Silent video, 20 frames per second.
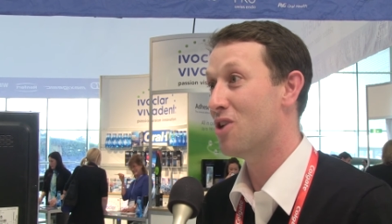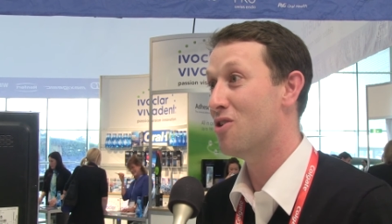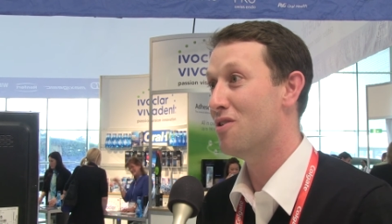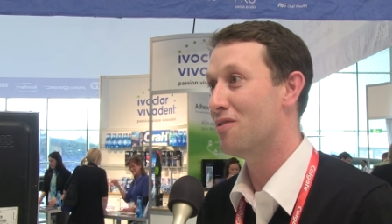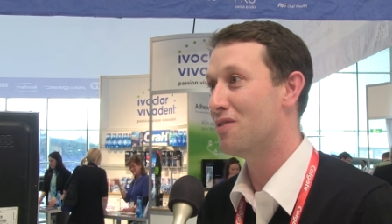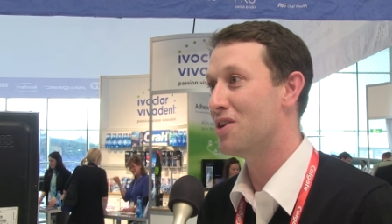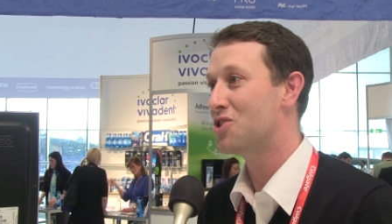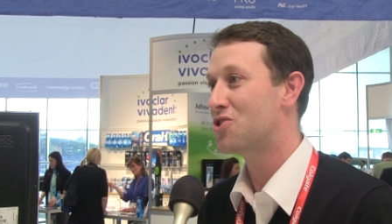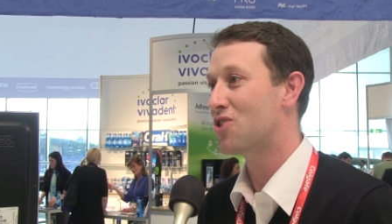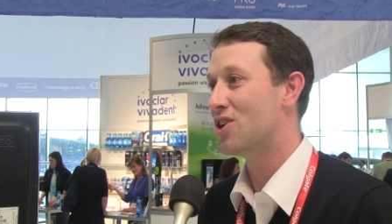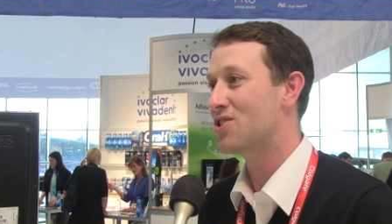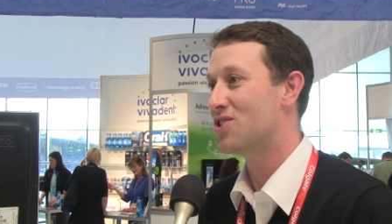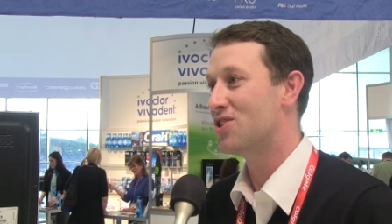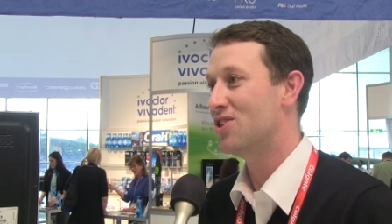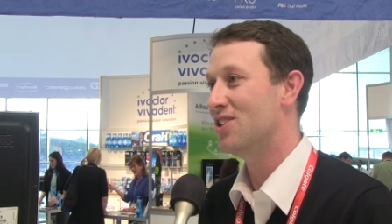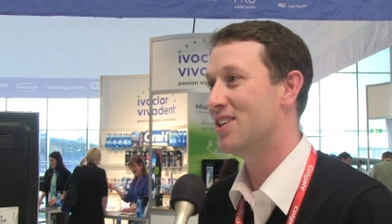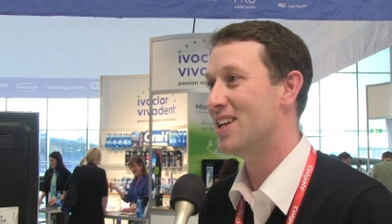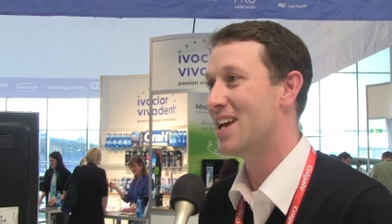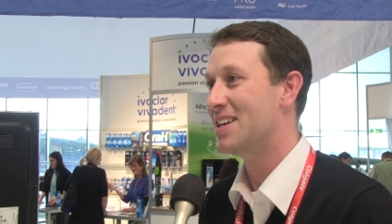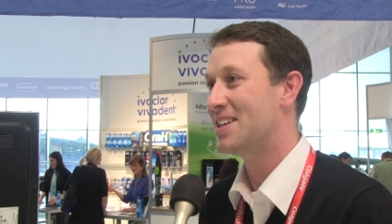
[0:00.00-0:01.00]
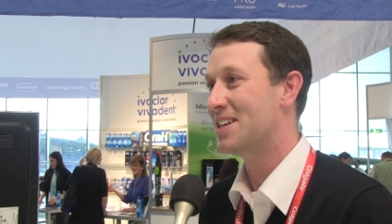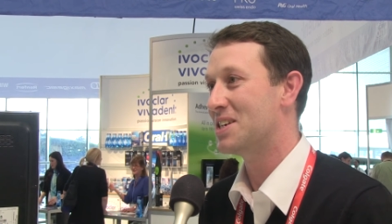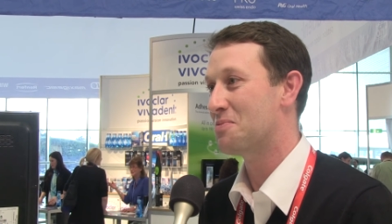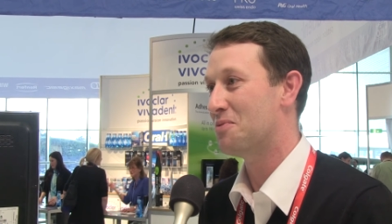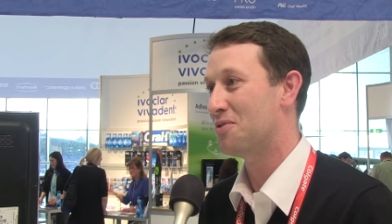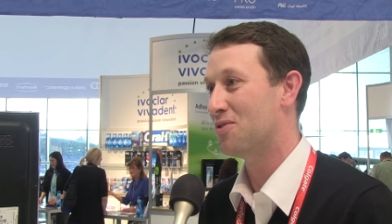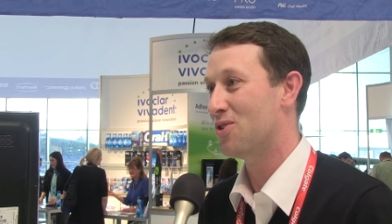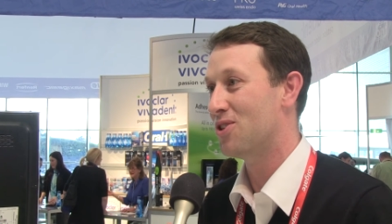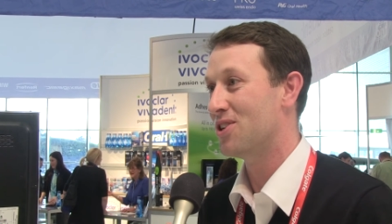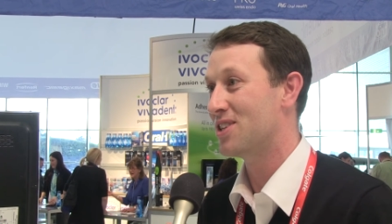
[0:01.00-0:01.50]
are of interest to the dentist
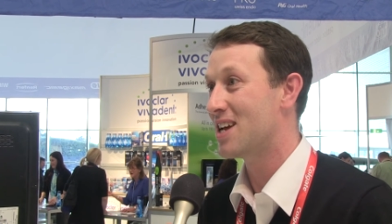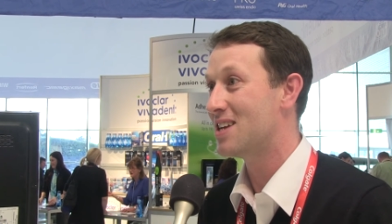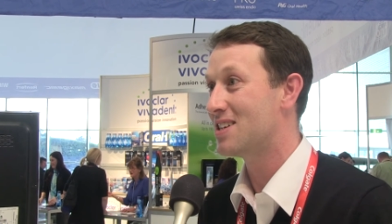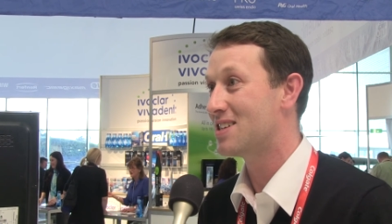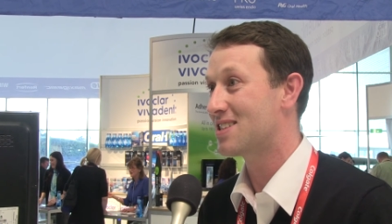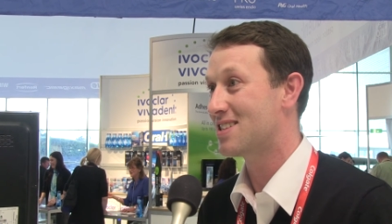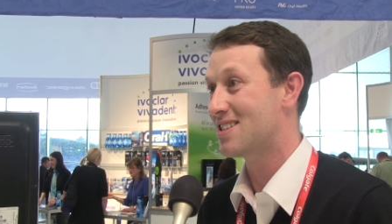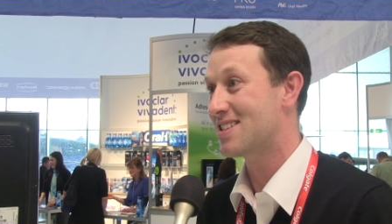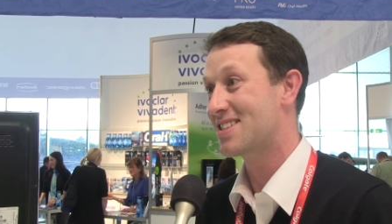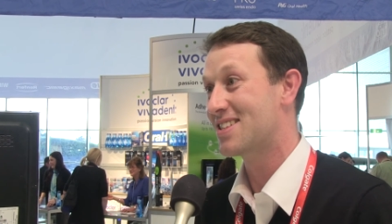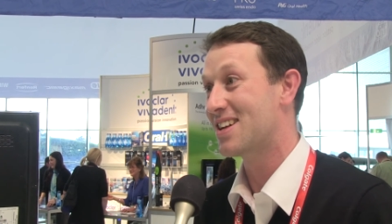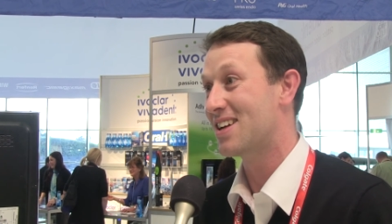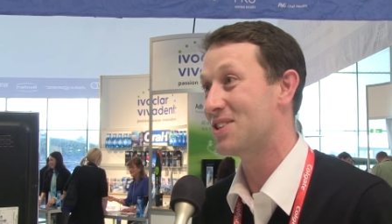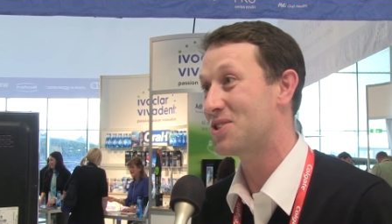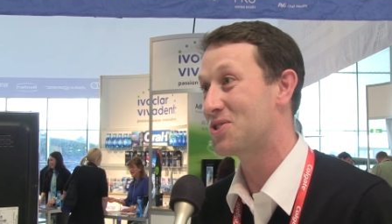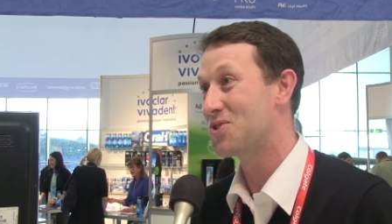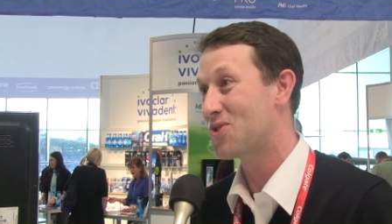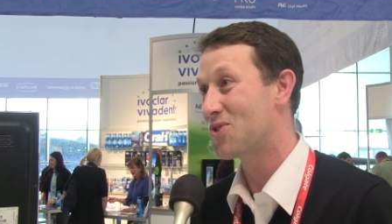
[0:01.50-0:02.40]
before the dentist has started